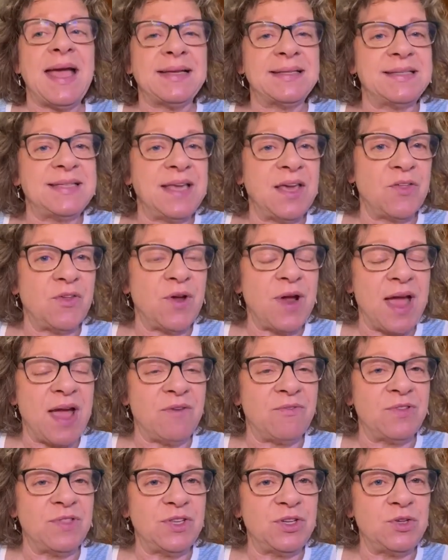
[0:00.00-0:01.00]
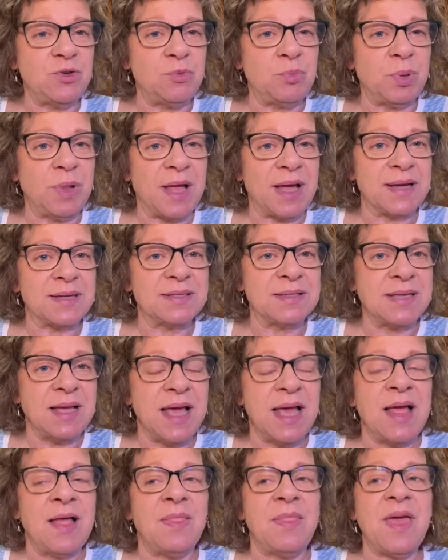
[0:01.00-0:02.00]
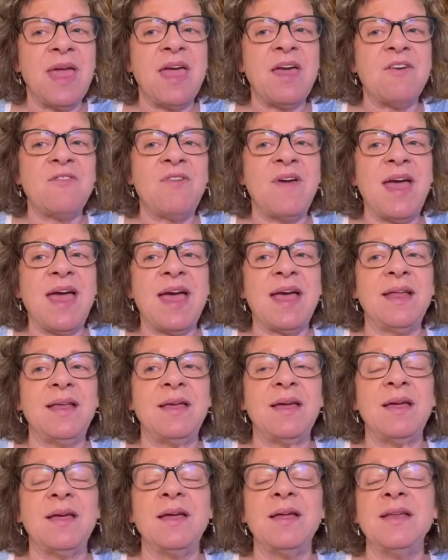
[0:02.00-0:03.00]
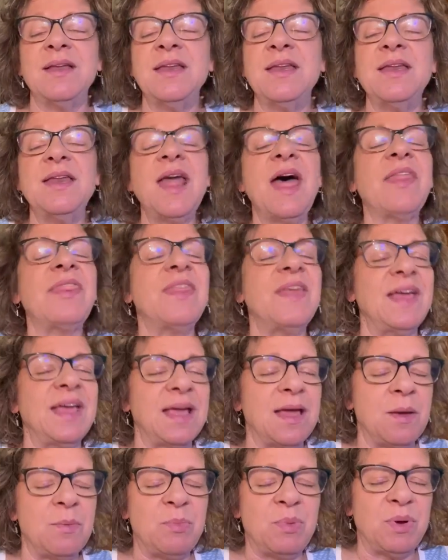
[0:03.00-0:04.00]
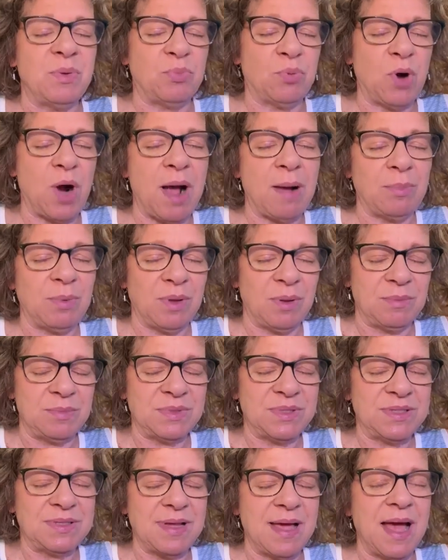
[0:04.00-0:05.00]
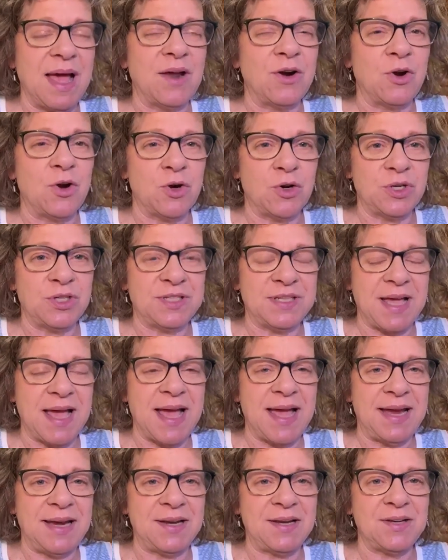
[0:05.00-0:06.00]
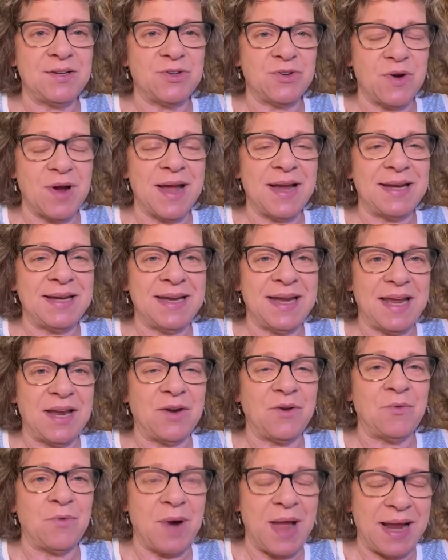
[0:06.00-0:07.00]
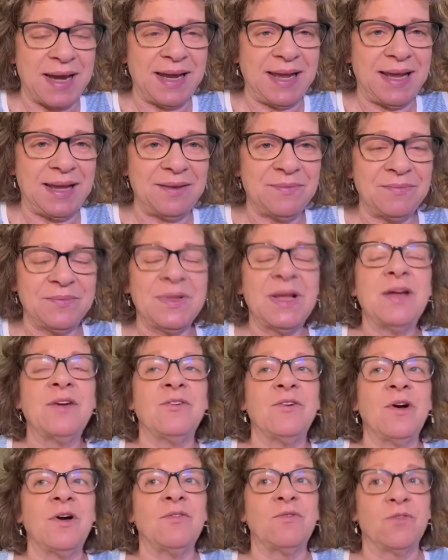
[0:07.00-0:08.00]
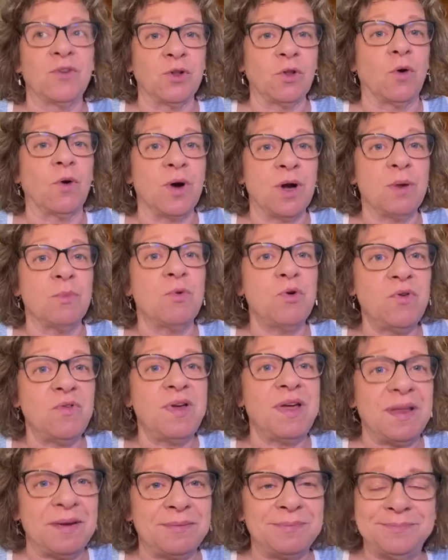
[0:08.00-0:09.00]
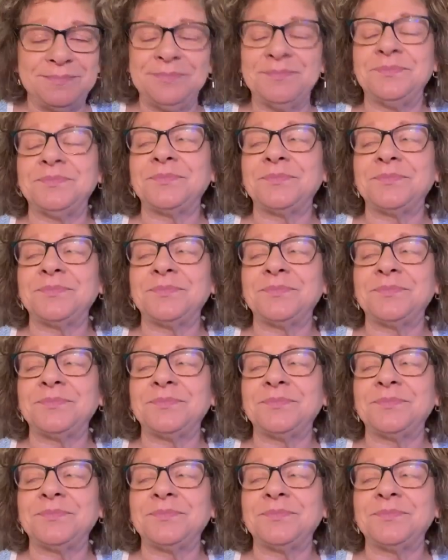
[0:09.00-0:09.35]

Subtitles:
has the other half of the duplex. They have had nothing but problems on her side trying to get it ready for Lauren to move in.